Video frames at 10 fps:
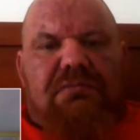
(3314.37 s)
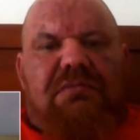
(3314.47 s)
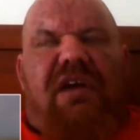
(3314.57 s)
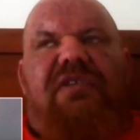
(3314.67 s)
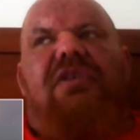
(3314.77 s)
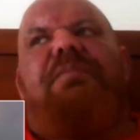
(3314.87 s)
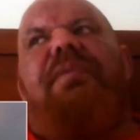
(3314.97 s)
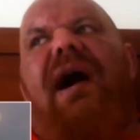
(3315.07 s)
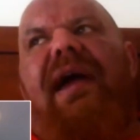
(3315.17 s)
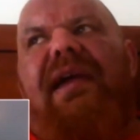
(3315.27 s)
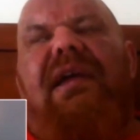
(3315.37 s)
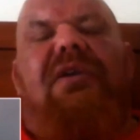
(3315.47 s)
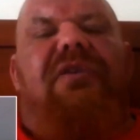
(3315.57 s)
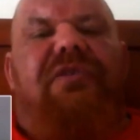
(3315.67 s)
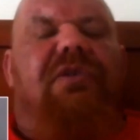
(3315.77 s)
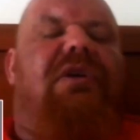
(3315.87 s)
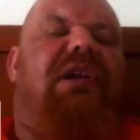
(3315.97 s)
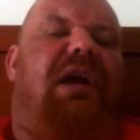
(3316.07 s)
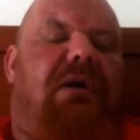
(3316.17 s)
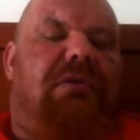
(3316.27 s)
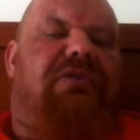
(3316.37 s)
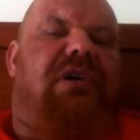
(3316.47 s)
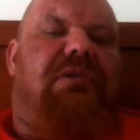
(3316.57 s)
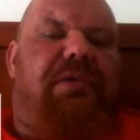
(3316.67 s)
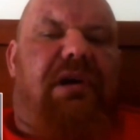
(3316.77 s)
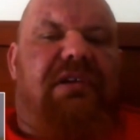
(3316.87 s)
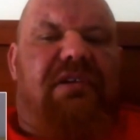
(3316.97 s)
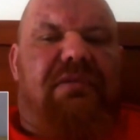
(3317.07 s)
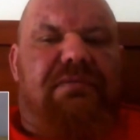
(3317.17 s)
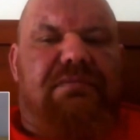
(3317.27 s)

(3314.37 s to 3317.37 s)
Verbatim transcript: Now, if you're buying enough, you're going to get wholesale pricing.